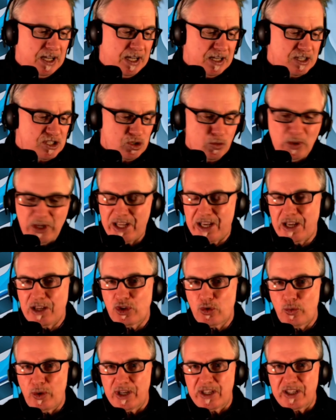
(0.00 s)
So we'll get
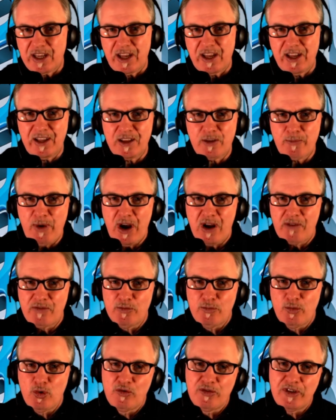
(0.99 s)
into it. The
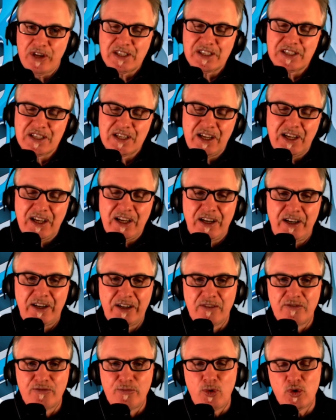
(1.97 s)
Marvel movies. I
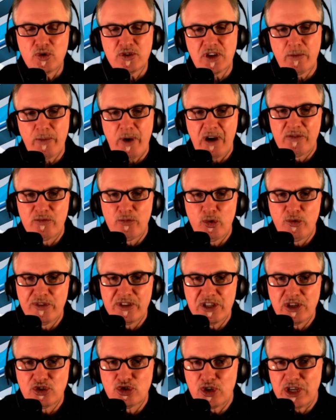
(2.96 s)
have most of the Marvel
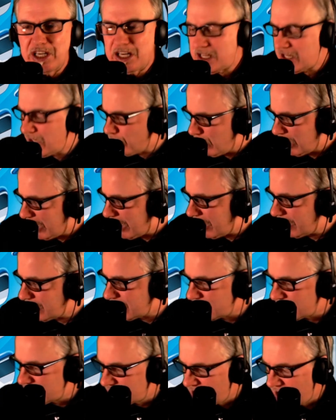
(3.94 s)
movies in 3D, and we'll get
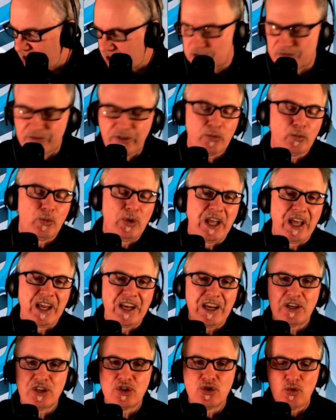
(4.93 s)
into the start of it. We'll get
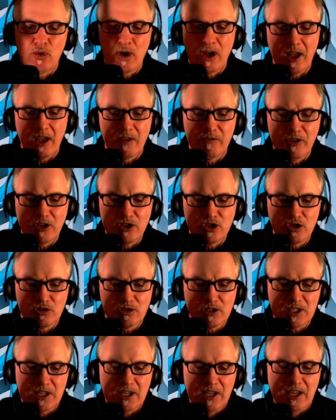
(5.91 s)
into
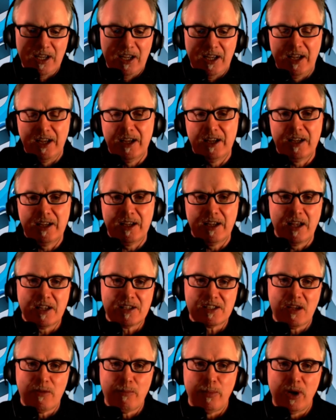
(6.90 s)
Avengers
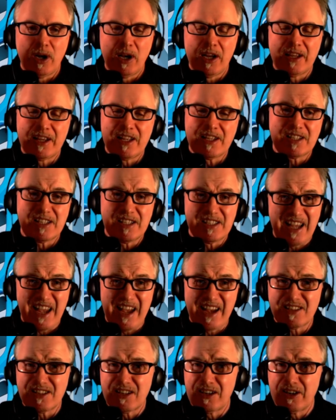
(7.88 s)
Assemble. This is
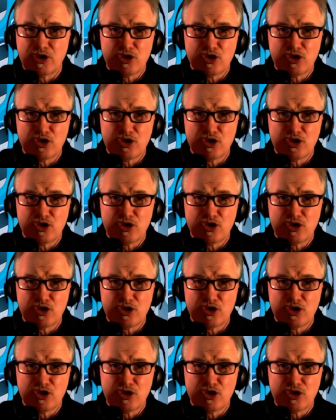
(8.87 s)
excellent